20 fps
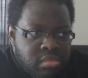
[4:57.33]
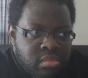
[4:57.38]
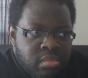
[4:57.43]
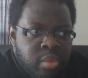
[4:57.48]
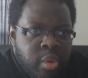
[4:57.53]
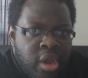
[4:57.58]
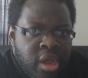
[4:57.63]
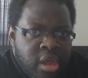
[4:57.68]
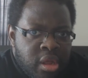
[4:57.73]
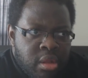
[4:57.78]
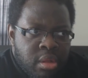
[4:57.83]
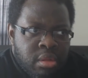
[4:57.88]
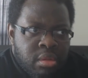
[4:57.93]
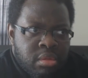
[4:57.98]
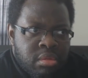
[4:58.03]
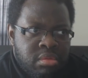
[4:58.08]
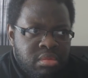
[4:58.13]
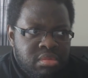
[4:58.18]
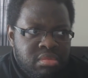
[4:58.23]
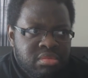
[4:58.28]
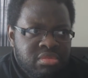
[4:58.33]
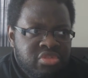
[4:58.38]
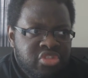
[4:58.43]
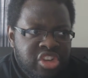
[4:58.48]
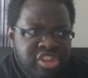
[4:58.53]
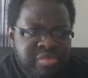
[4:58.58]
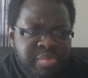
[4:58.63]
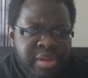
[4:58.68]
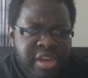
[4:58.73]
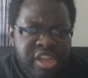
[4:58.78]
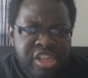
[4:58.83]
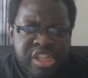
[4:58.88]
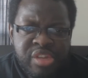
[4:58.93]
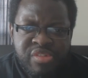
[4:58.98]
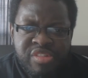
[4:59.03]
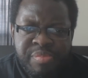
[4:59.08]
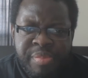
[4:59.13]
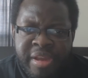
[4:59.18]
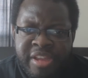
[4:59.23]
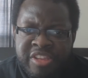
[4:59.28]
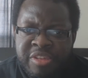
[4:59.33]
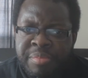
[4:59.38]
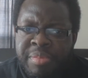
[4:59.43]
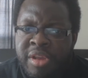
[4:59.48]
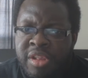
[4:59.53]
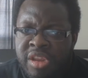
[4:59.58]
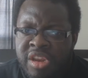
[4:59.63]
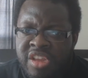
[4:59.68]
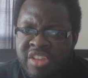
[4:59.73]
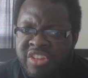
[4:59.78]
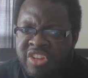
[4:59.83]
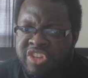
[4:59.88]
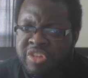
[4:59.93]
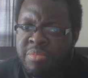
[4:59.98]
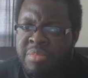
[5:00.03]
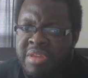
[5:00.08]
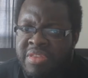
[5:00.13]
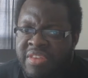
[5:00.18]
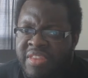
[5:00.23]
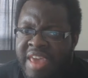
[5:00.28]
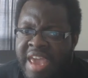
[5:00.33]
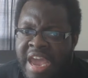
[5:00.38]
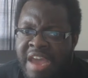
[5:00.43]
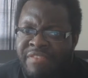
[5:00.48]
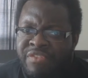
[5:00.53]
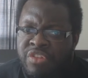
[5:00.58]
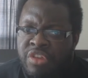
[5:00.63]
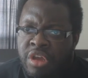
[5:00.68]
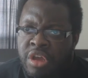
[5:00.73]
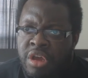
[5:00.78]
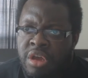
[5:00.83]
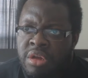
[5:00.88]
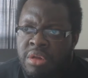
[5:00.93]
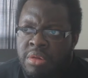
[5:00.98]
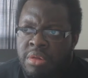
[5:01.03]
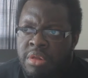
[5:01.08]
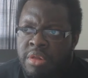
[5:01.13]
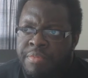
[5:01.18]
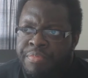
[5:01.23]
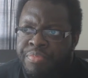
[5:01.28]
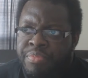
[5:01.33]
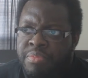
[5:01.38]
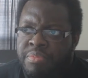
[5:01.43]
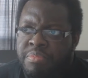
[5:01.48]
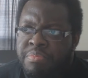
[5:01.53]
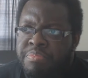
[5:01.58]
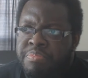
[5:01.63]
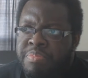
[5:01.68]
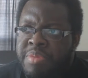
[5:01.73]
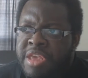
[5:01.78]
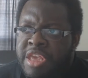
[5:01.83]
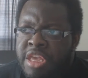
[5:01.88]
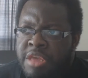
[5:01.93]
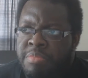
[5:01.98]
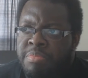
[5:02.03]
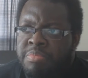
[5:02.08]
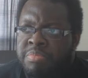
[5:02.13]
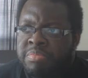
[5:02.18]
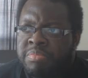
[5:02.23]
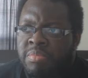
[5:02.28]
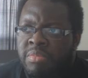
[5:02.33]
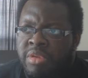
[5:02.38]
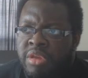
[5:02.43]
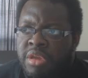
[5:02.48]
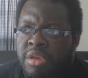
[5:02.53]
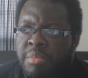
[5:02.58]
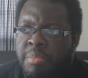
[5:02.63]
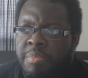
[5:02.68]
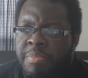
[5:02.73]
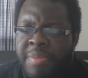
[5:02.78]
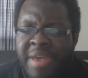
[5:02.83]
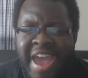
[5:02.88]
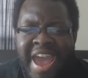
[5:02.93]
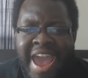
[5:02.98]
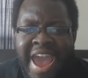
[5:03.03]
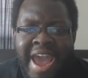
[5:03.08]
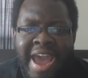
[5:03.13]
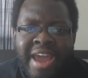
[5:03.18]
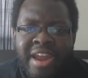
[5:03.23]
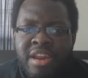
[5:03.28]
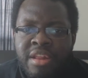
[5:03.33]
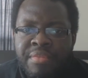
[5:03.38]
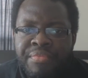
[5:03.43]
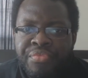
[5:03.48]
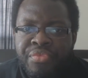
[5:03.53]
well, just because they're responsibility doesn't mean that they have to be bad.